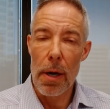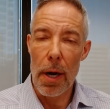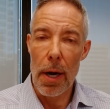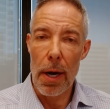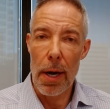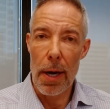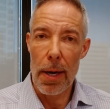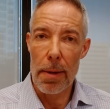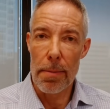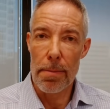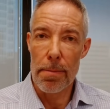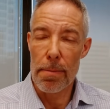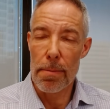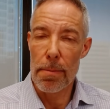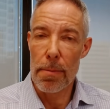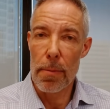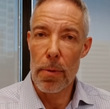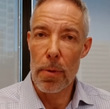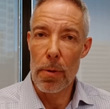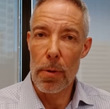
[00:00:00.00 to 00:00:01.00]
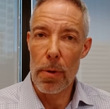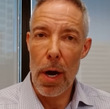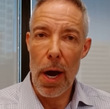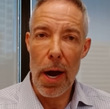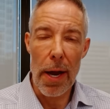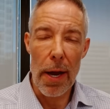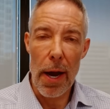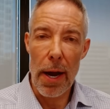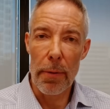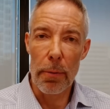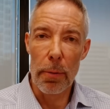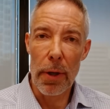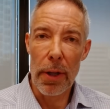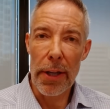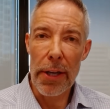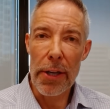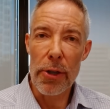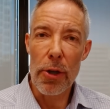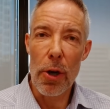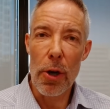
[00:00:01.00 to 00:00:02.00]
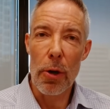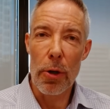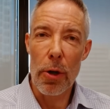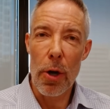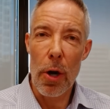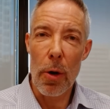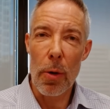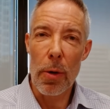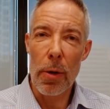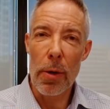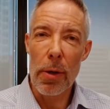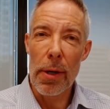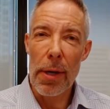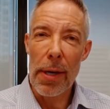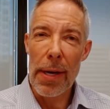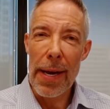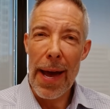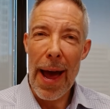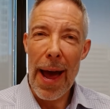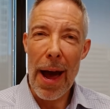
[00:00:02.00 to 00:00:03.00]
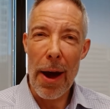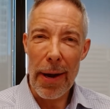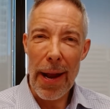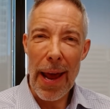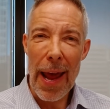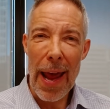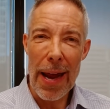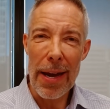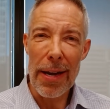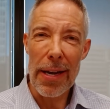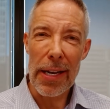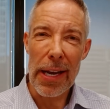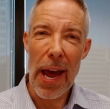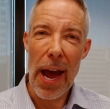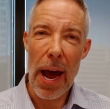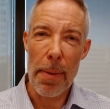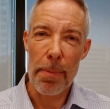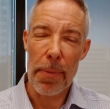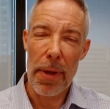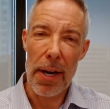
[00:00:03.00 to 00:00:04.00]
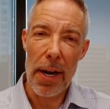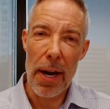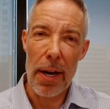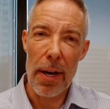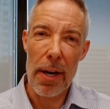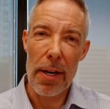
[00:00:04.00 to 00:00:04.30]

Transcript: I really don't know how to handicap that.